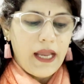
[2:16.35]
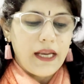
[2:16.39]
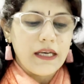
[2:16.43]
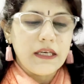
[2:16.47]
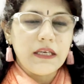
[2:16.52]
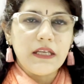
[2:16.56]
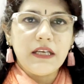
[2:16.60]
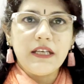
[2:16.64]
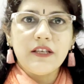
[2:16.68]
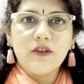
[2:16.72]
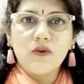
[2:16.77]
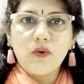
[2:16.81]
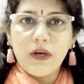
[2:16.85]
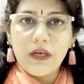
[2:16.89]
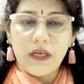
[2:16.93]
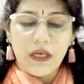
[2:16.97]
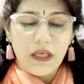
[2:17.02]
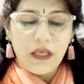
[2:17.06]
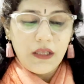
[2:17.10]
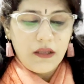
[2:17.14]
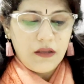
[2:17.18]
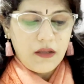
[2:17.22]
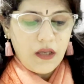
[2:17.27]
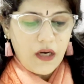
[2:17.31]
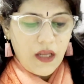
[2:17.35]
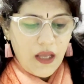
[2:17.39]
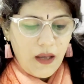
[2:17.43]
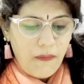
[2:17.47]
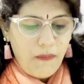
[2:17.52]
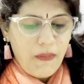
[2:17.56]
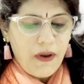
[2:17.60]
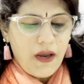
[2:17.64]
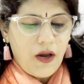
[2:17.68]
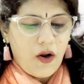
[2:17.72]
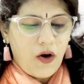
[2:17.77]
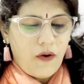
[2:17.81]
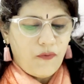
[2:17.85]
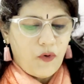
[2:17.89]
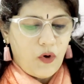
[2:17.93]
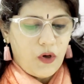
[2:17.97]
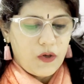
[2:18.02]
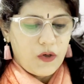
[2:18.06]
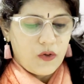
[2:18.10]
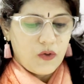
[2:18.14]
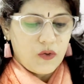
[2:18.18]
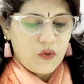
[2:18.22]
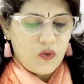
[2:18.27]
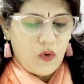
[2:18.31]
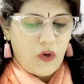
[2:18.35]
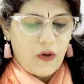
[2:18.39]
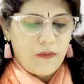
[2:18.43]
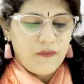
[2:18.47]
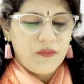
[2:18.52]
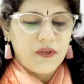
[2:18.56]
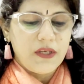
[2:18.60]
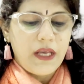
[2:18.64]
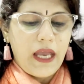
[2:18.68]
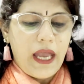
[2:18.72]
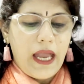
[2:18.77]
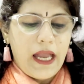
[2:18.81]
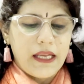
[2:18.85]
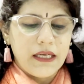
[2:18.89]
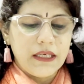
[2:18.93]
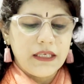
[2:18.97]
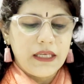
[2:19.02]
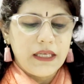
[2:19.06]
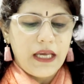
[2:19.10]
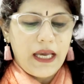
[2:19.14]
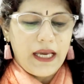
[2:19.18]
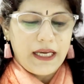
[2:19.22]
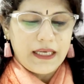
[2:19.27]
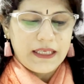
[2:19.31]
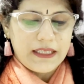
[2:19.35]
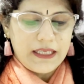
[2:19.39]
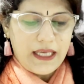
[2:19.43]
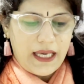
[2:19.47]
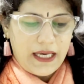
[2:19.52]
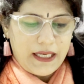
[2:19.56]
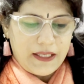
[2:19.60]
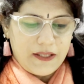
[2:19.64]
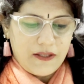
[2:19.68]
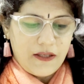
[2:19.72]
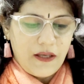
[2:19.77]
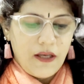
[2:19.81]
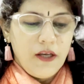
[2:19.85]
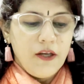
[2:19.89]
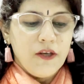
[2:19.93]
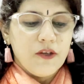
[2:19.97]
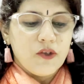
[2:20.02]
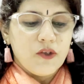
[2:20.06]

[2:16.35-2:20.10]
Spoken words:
And D is 23 pair of autosomes and XX.